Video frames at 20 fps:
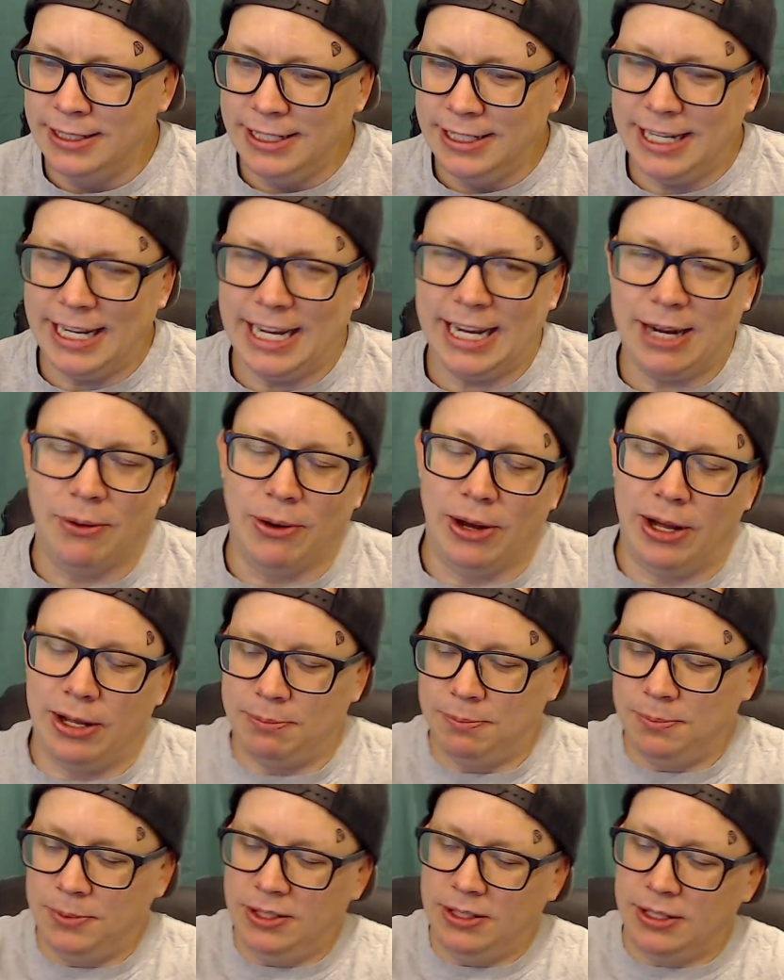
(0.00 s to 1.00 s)
Ah, well,
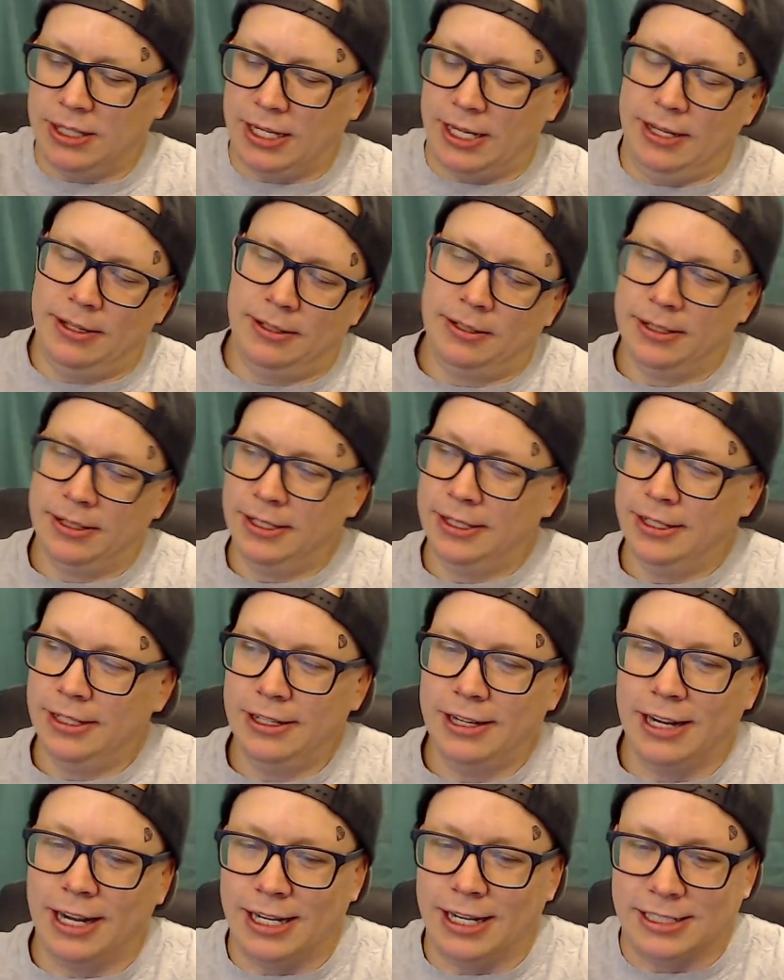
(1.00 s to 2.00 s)
you
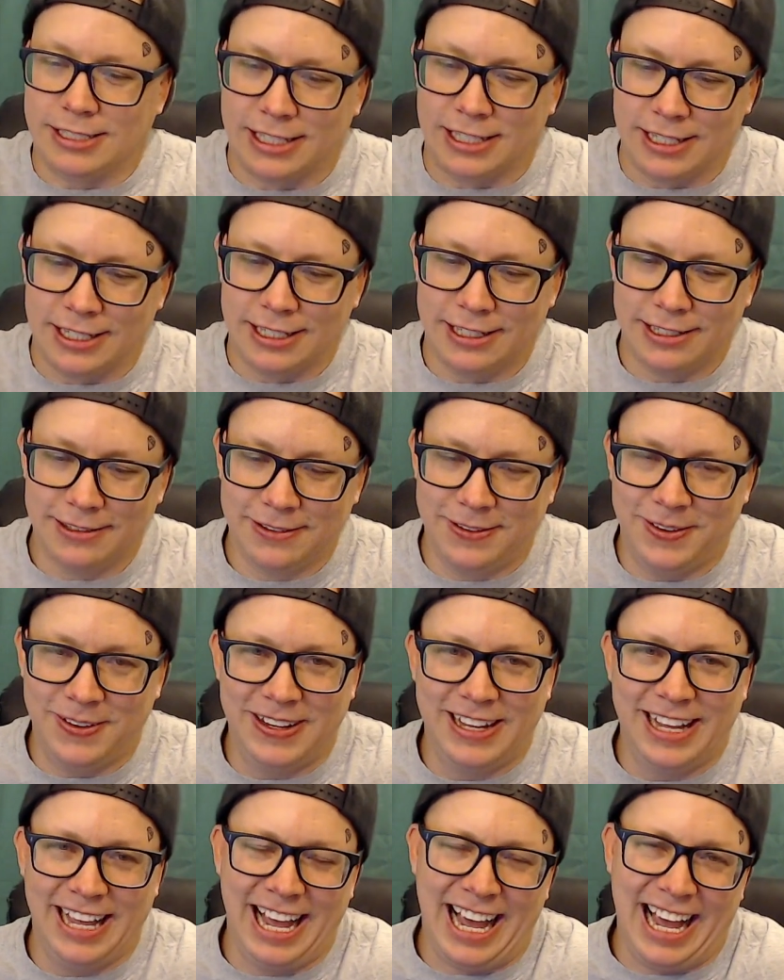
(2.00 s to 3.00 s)
guys get it.
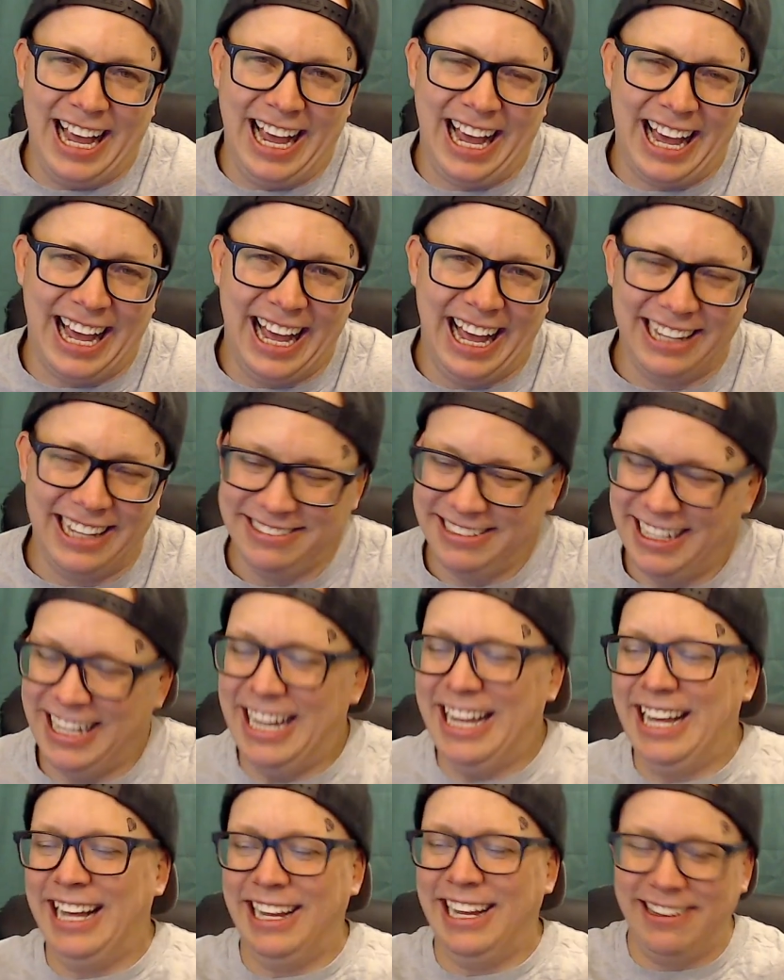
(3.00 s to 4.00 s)

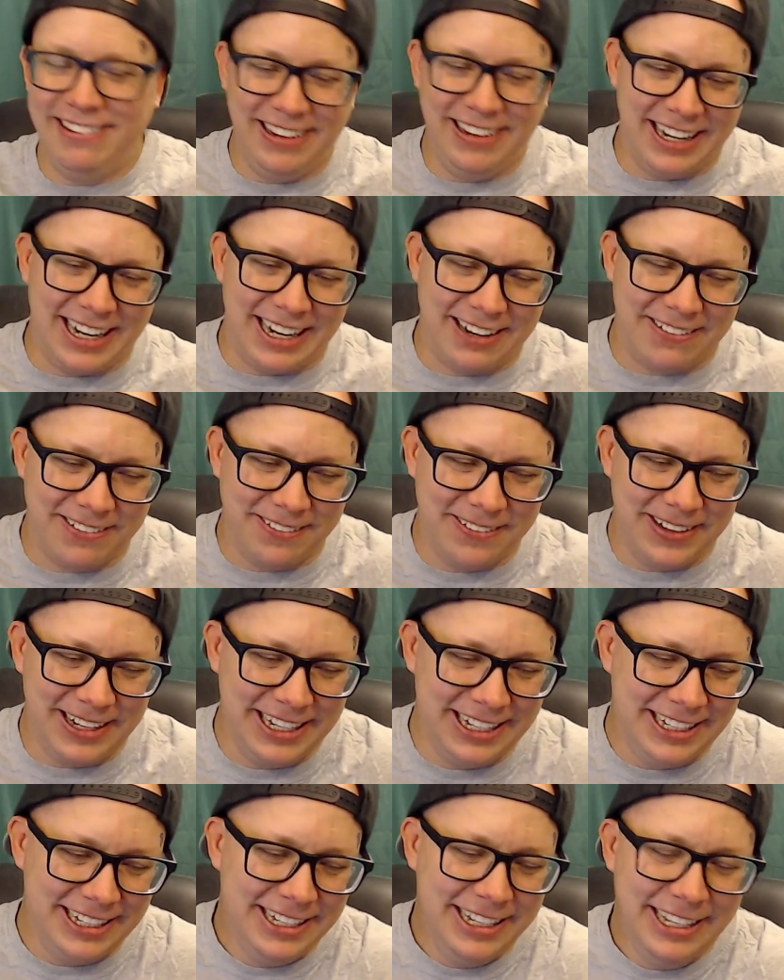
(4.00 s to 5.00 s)
Nah, whatever,
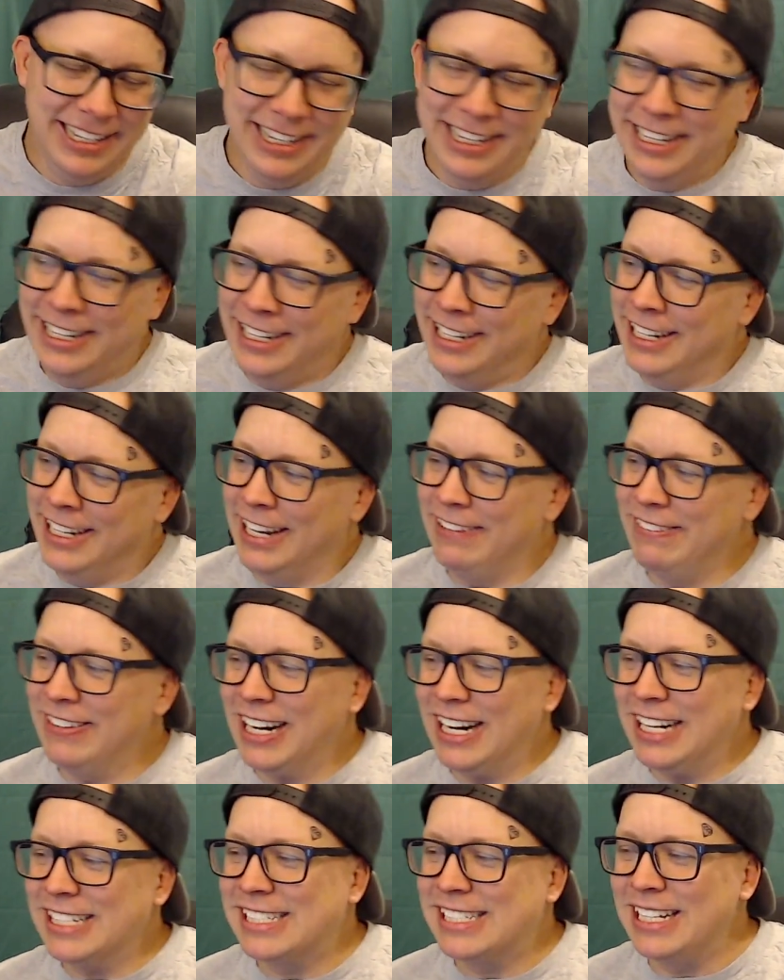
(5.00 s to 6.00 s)
man. Have you
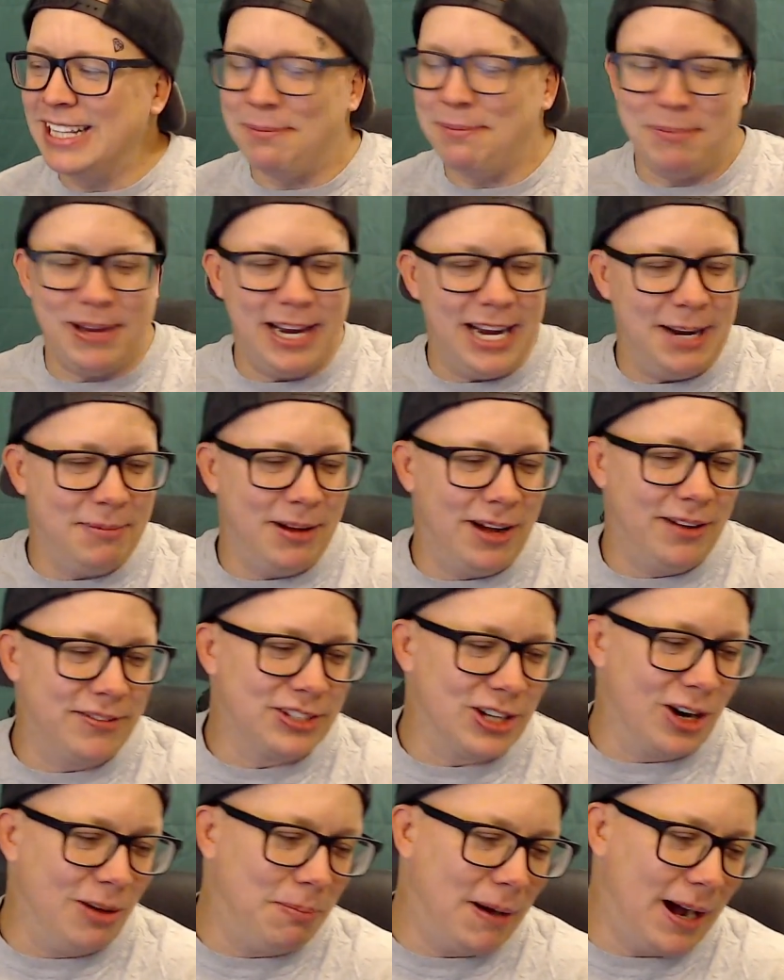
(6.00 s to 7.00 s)
guys seen the meme of
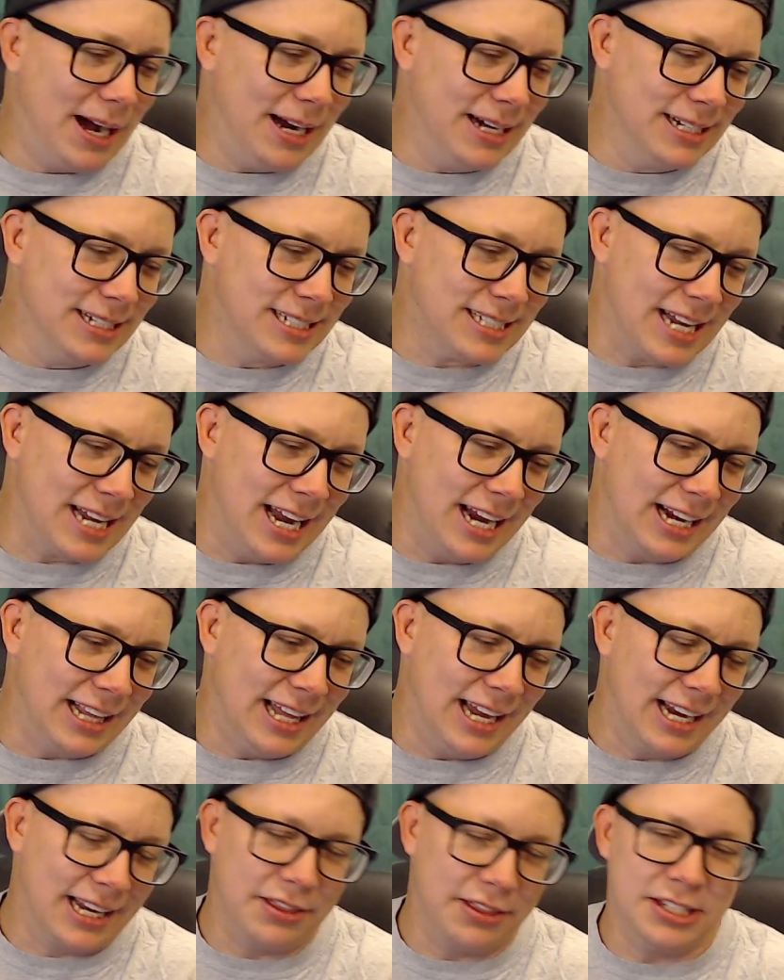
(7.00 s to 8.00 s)
Joe Biden saying,
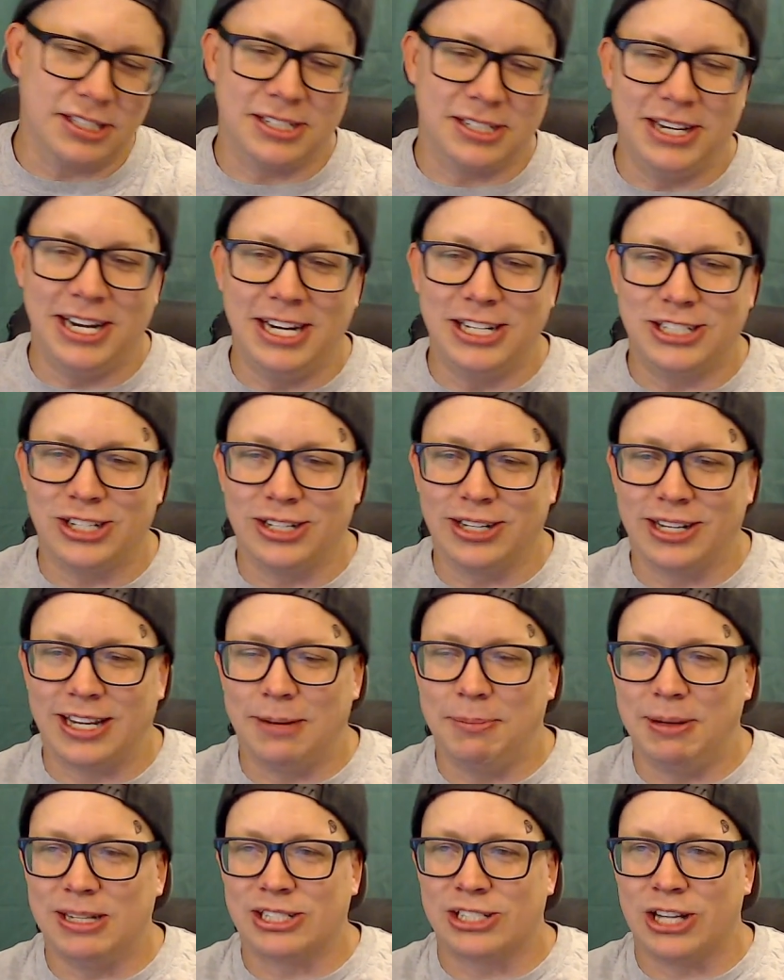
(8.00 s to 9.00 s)
like, this nation
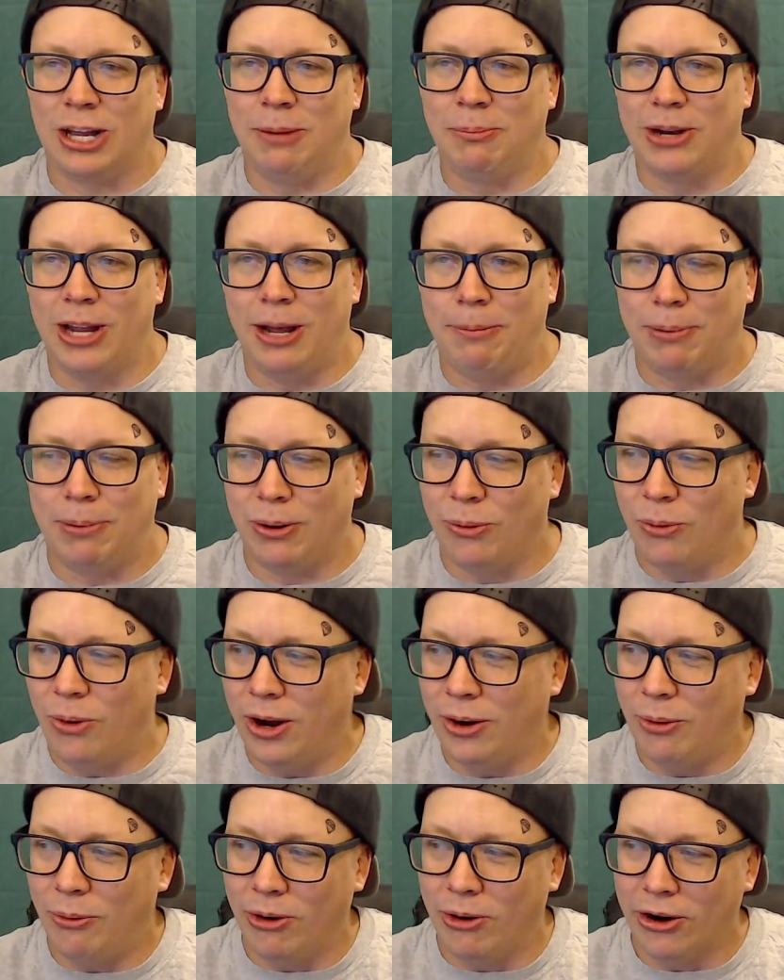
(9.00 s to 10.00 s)
can be summed up in
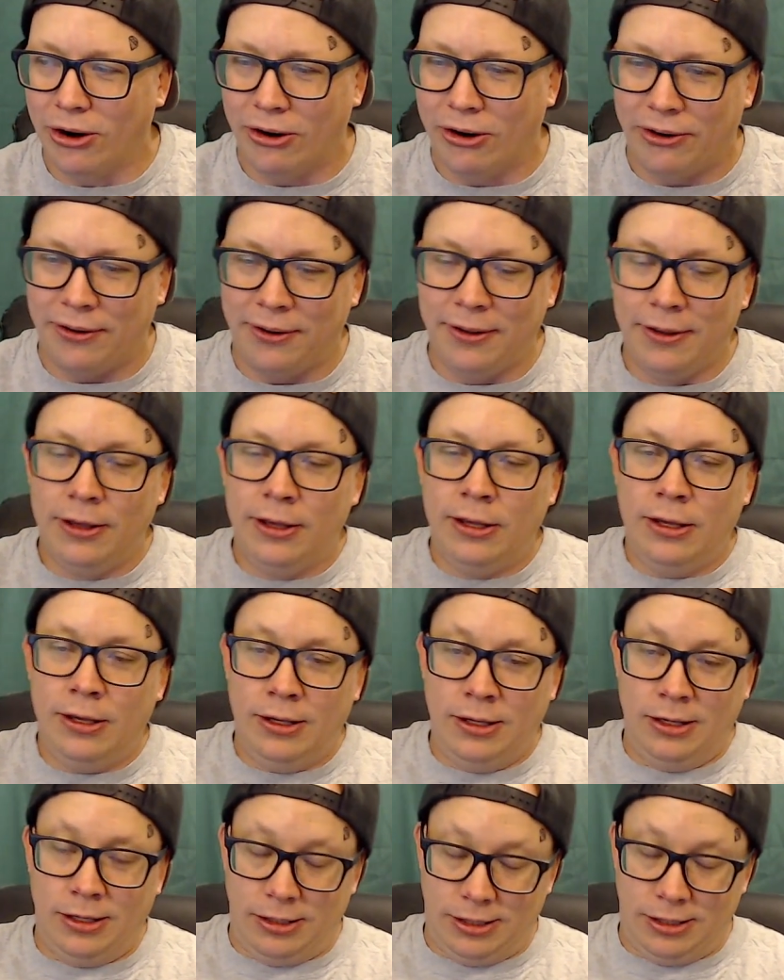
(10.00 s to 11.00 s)
one word?
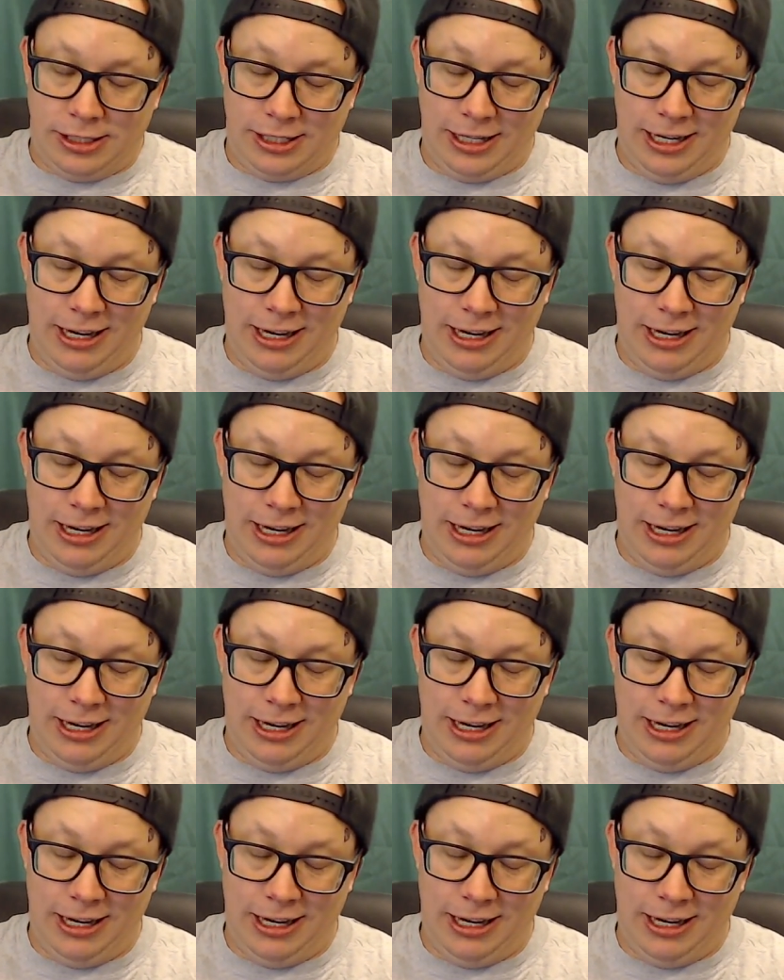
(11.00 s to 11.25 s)
I'm